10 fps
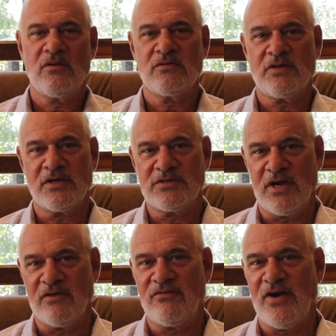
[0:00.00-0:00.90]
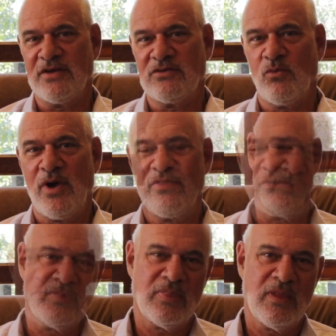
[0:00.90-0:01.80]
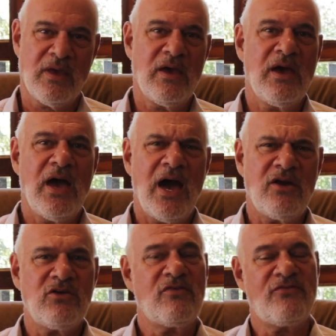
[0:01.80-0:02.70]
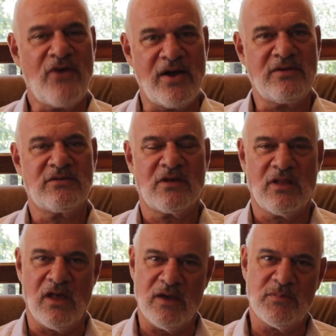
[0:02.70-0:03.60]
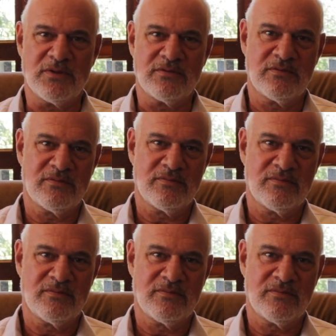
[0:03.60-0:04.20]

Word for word: It's like saying fight the weather. How do you fight the climate?